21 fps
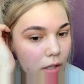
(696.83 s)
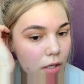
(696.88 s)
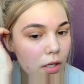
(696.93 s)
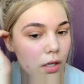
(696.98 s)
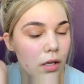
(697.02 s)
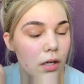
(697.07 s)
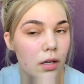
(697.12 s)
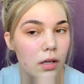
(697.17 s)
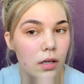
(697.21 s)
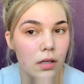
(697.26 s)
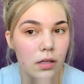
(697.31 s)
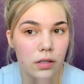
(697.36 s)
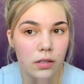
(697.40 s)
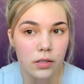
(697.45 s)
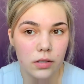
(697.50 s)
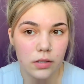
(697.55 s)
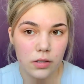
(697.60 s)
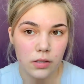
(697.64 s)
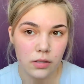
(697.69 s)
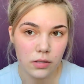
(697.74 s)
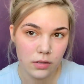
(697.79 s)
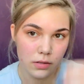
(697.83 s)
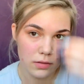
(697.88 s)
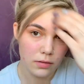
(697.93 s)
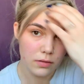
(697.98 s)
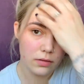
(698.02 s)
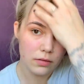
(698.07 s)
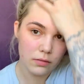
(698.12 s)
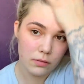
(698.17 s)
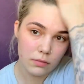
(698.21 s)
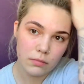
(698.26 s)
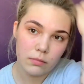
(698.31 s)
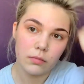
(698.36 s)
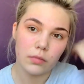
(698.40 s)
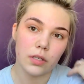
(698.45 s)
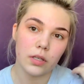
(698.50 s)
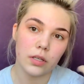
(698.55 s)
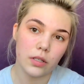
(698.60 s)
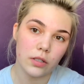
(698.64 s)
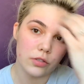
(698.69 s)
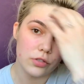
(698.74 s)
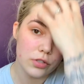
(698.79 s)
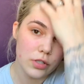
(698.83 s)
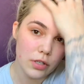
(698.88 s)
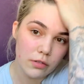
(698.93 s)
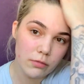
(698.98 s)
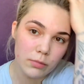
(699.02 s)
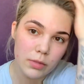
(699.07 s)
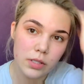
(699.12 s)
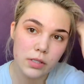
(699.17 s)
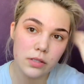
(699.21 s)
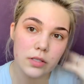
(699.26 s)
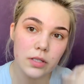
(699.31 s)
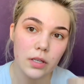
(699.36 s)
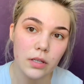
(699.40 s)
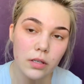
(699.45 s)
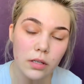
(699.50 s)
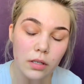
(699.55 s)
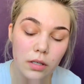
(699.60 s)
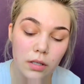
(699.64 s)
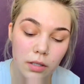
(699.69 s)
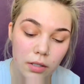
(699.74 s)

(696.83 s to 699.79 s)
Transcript: And my hair's driving me insane.